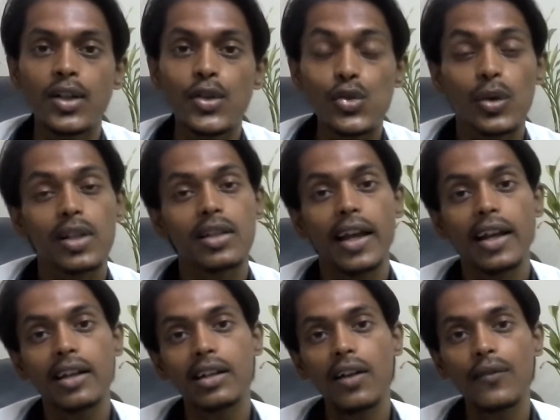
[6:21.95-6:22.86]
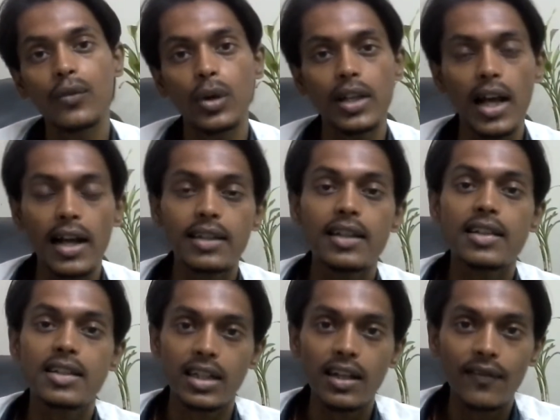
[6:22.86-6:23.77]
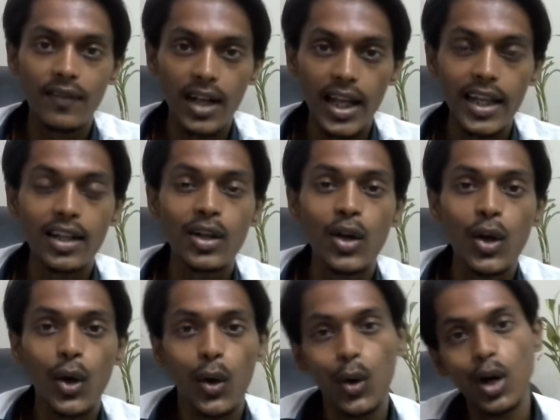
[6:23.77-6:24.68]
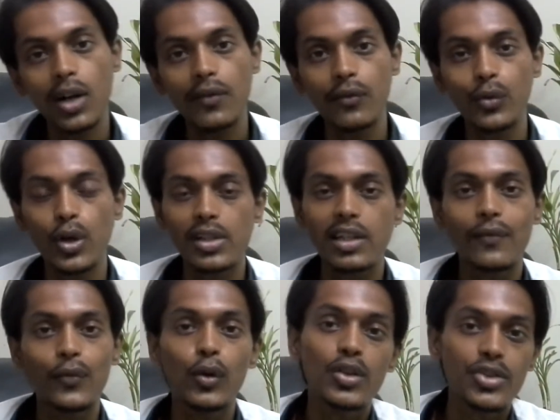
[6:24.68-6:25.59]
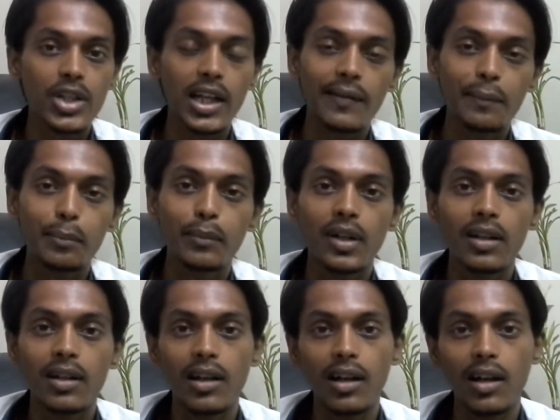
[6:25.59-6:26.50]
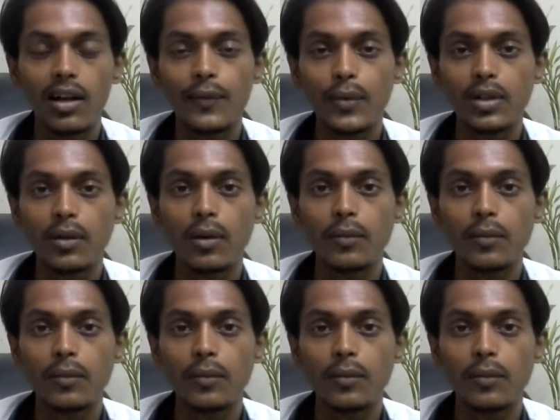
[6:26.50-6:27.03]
So its aircraft was either still flying or was in full shape for